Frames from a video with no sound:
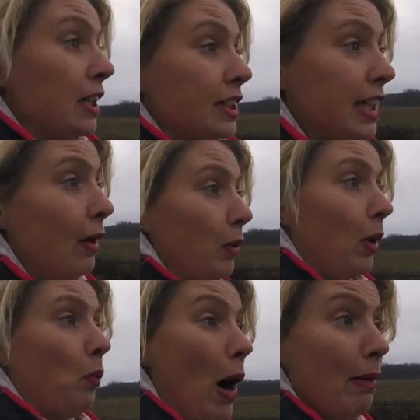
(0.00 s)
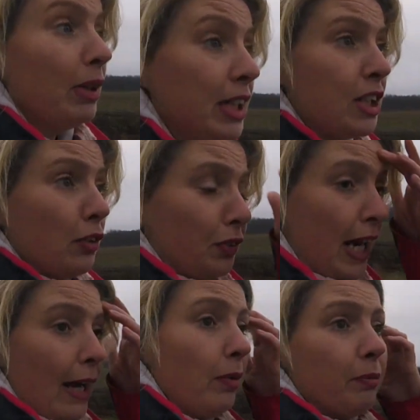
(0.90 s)
So what I'm going to do for
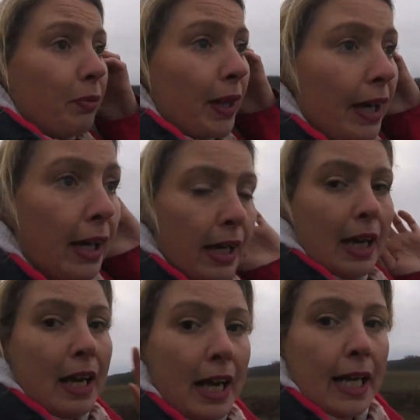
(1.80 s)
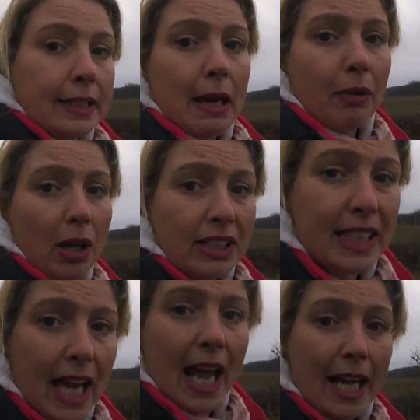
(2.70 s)
now is I'm going
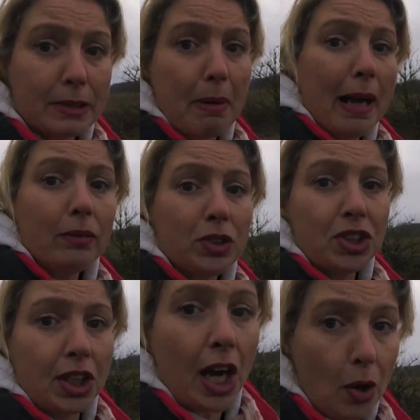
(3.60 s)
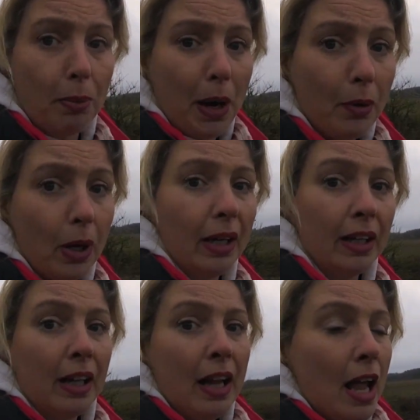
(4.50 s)
to head mount the GoPro,
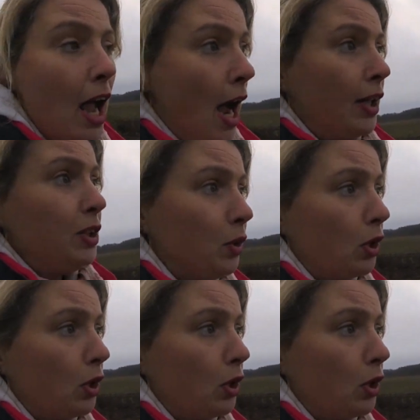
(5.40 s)
and you